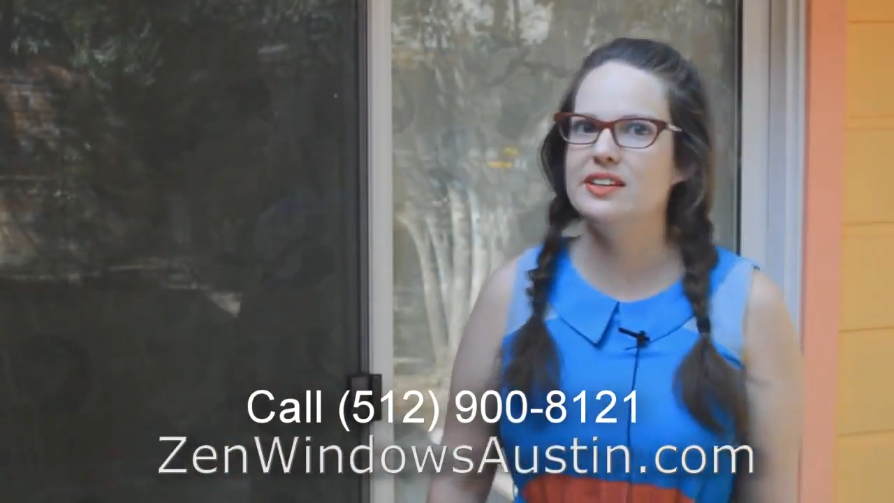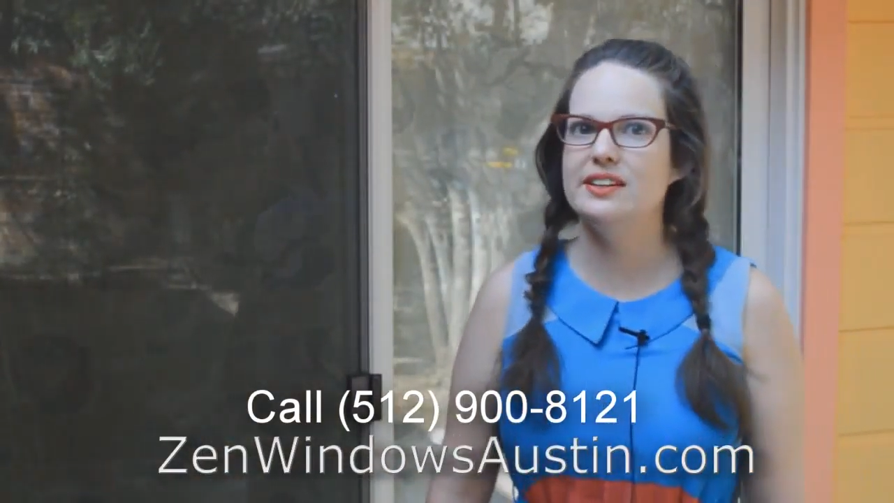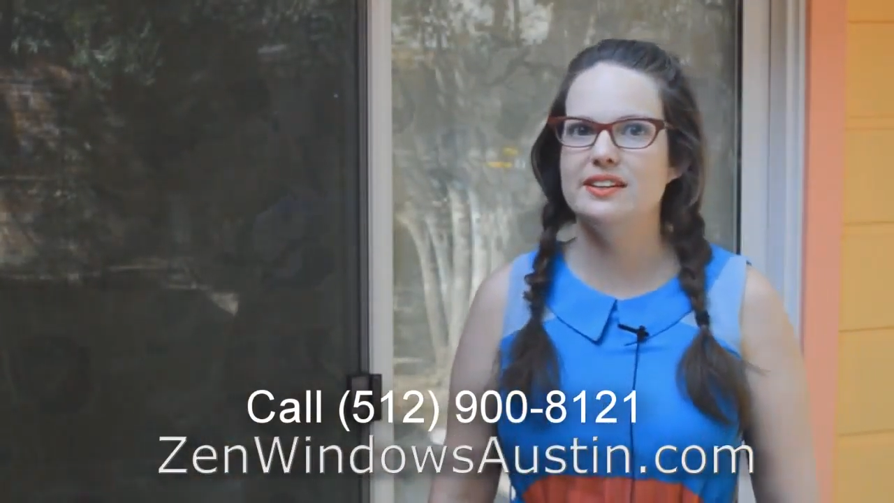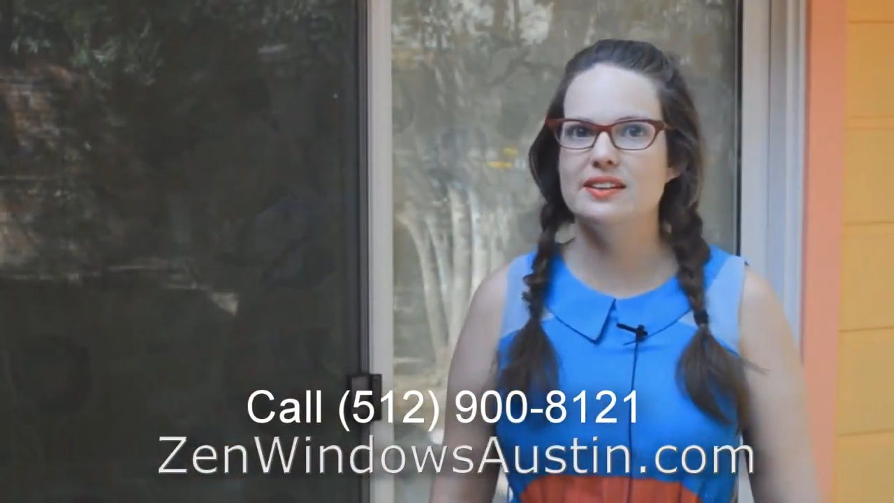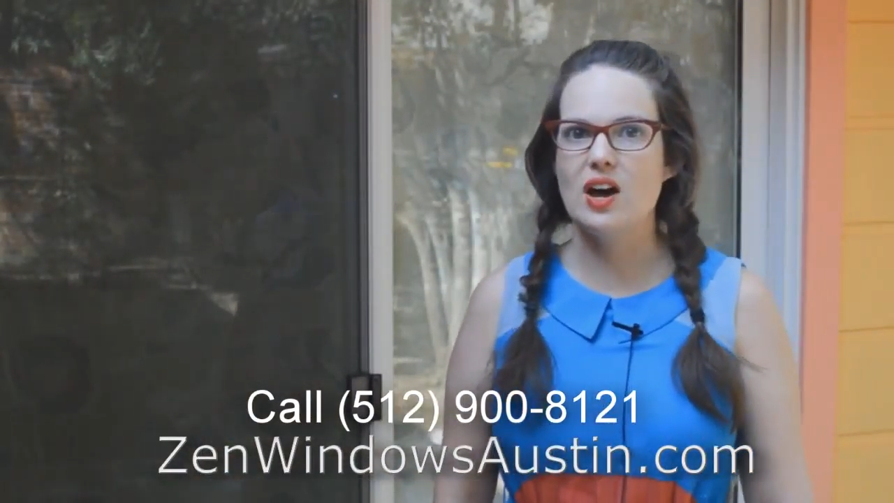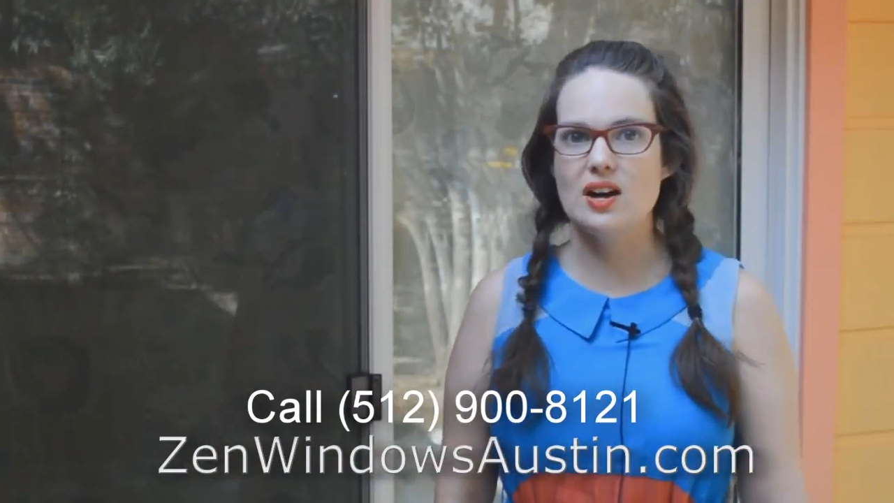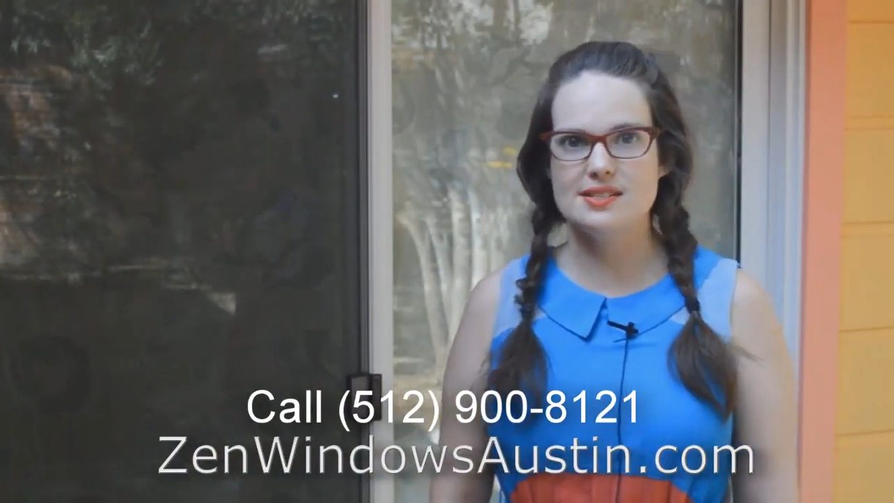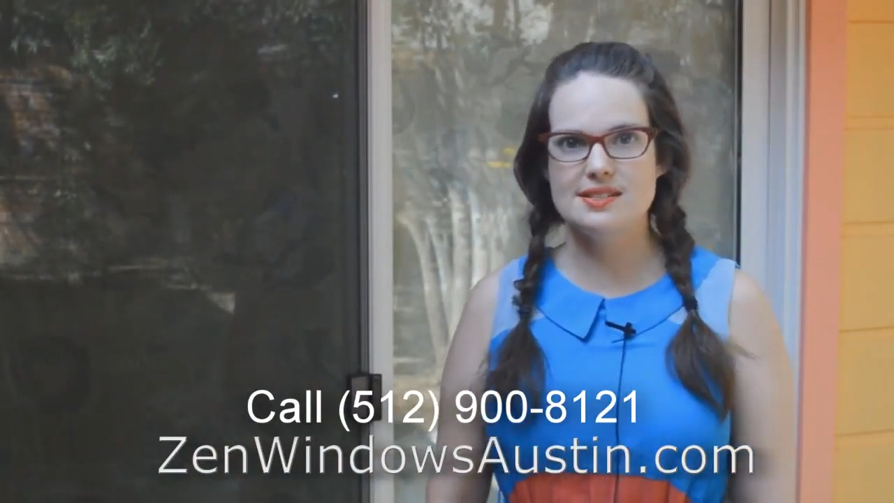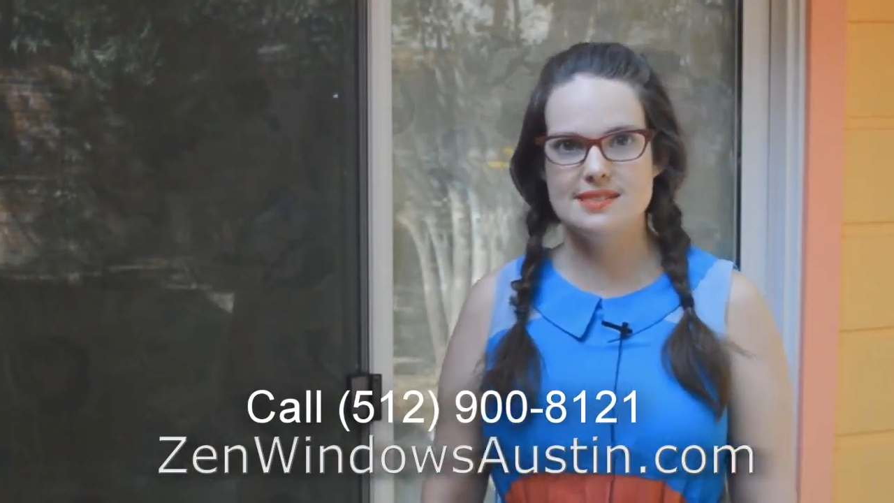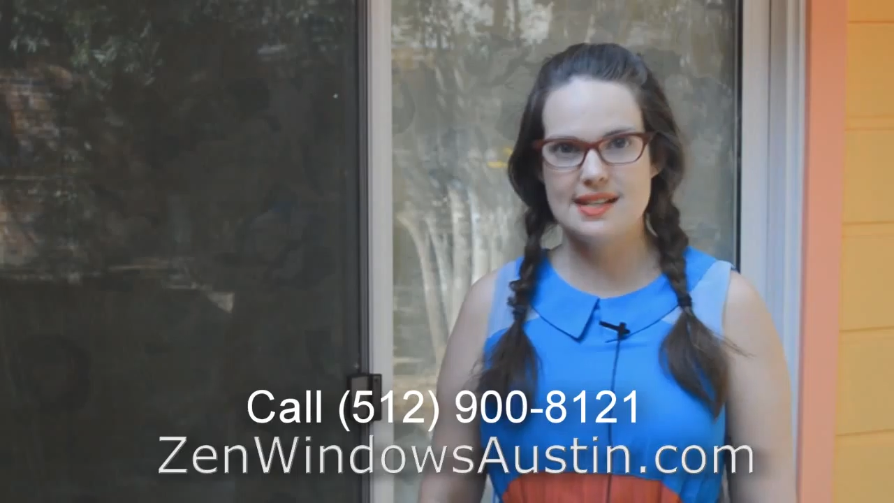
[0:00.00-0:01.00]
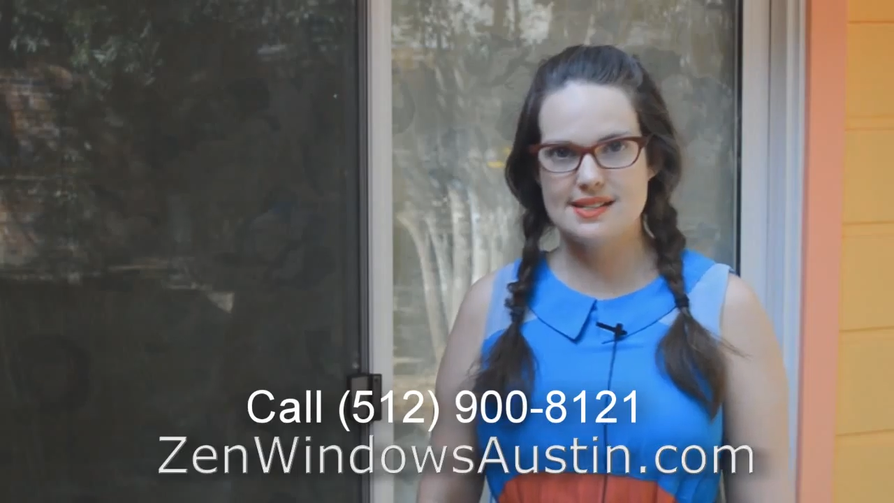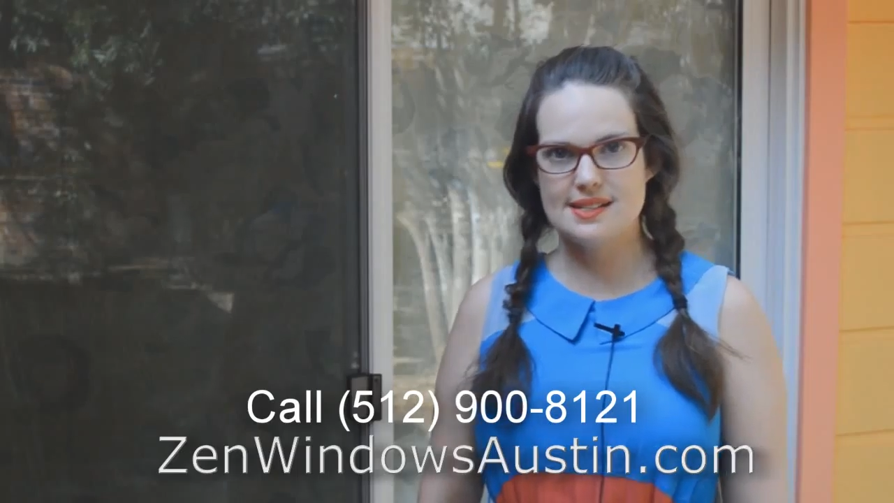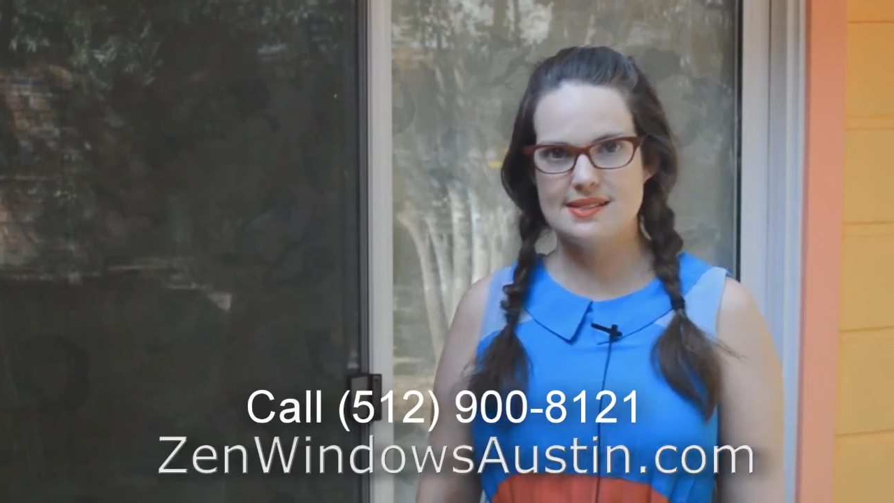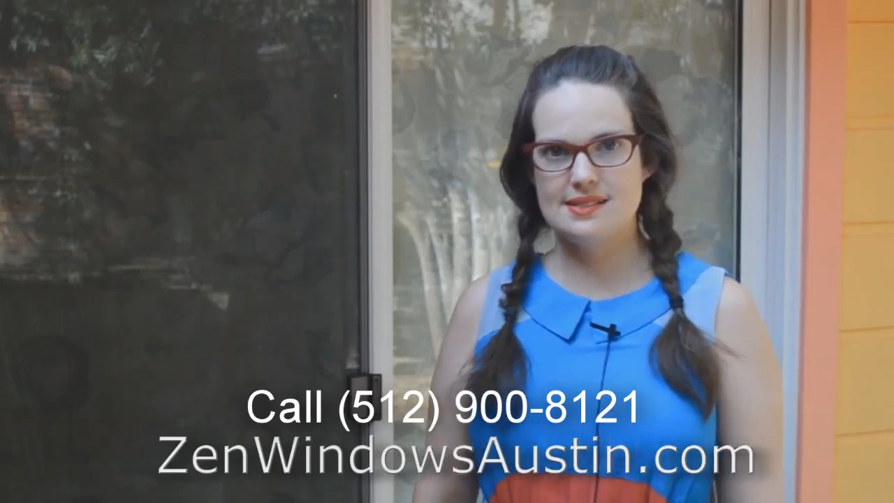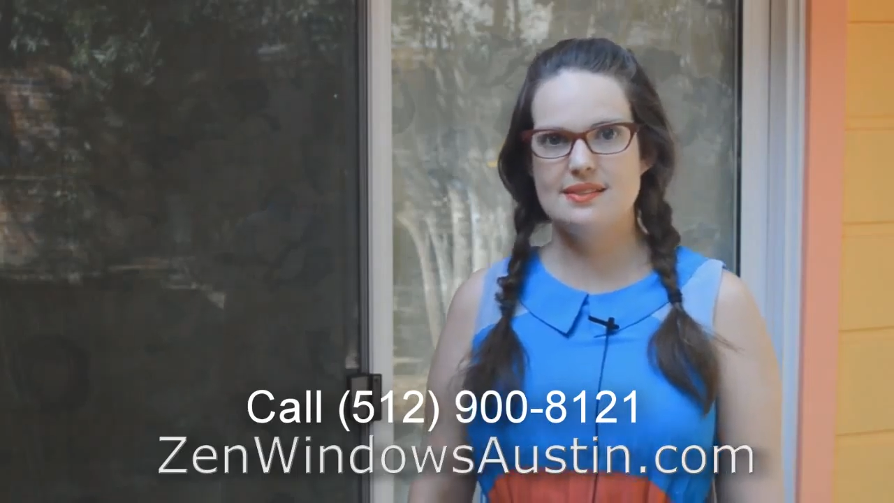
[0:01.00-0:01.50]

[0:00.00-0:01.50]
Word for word: in Austin, Texas.